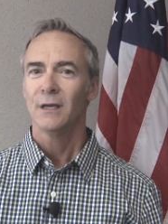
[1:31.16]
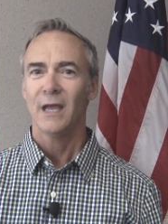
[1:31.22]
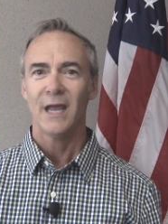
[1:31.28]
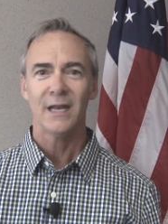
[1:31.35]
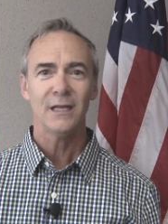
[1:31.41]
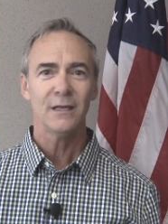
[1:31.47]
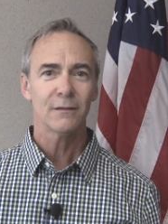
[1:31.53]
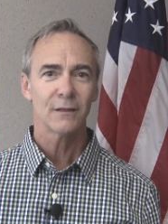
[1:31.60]

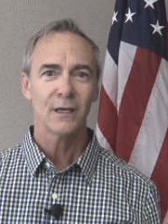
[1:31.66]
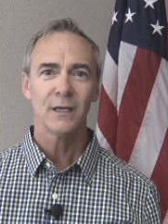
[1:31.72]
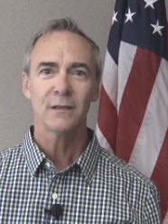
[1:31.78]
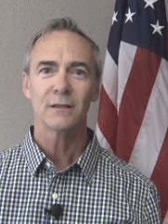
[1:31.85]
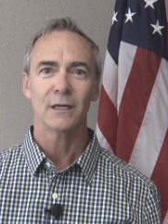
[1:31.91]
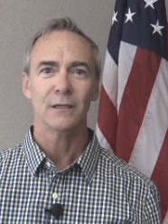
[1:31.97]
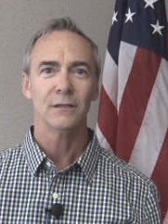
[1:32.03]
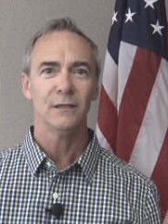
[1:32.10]

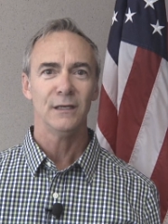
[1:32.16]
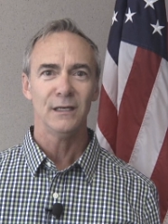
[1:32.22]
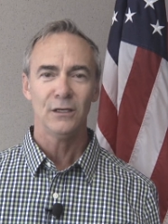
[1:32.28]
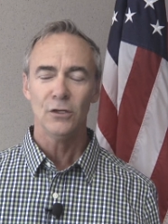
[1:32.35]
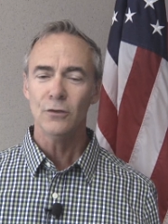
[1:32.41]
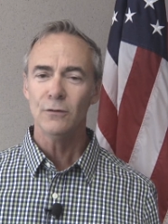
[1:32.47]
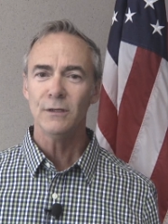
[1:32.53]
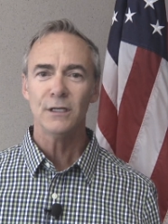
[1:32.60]
anything that
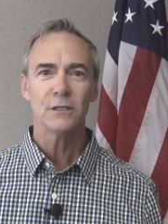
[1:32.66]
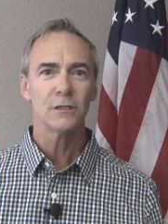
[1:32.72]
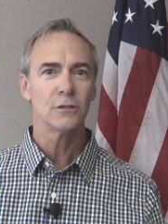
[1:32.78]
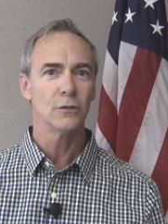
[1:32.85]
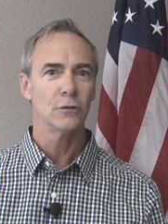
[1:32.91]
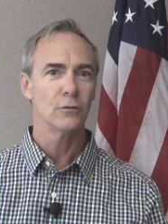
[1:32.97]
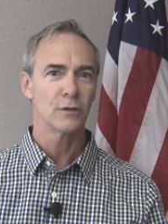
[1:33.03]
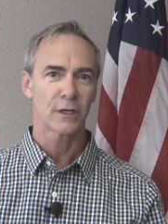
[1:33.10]
you need to
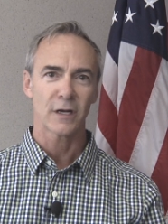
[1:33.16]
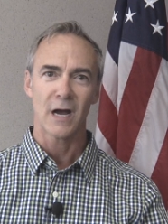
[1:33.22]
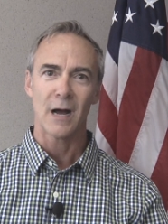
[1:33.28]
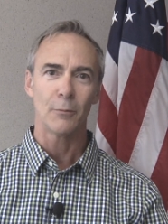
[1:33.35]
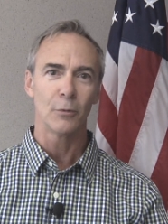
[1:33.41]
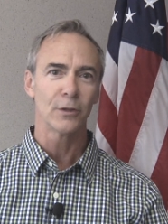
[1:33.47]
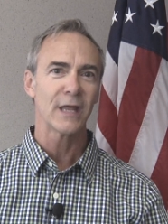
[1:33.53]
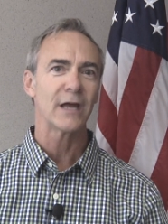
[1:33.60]
do to
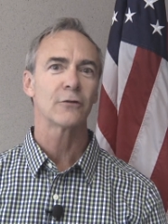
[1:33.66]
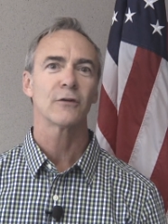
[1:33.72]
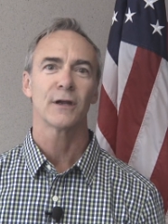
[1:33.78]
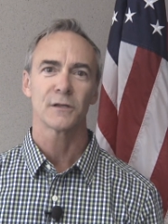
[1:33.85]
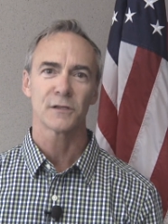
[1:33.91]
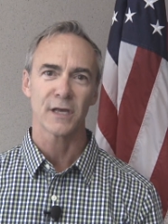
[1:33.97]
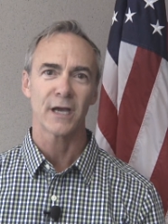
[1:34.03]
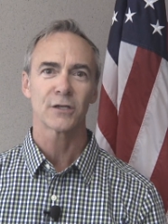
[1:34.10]
cobble that
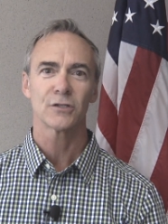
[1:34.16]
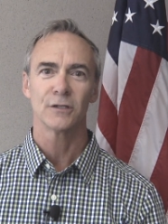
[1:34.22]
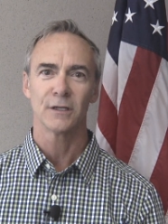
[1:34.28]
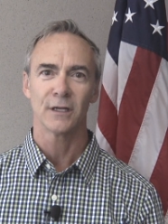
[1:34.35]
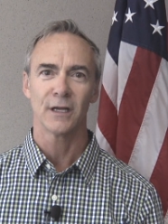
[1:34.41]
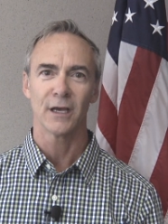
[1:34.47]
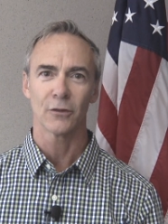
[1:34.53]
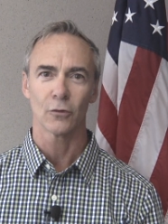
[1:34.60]
transaction
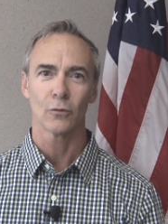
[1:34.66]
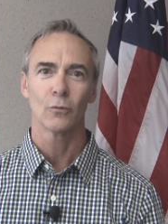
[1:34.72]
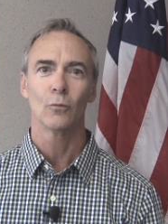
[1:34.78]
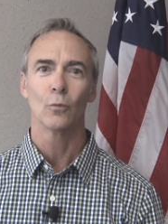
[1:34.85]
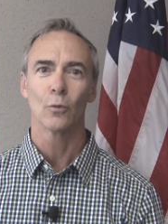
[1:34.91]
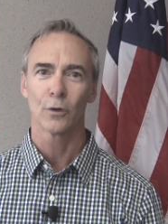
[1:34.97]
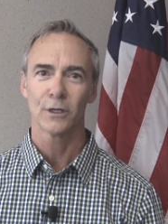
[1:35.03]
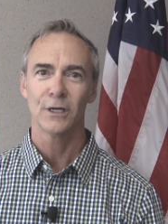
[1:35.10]
together,
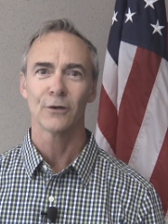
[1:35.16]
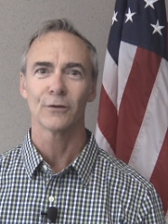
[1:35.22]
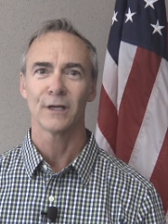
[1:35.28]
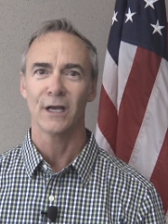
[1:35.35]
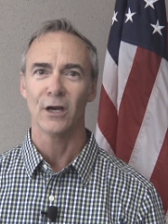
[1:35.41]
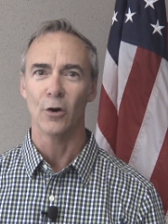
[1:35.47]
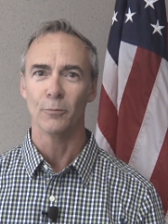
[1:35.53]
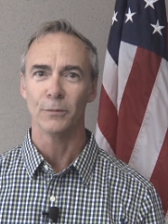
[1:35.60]
we're here
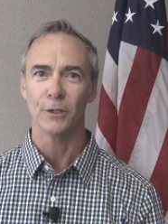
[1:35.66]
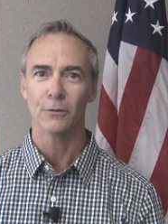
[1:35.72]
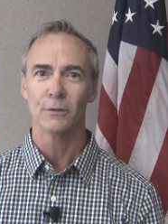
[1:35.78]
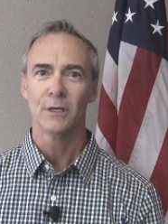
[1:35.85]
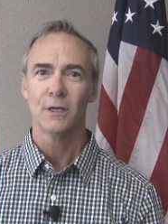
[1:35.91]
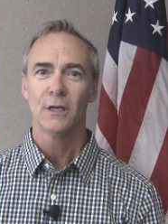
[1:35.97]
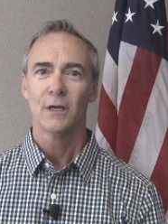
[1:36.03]
to help you.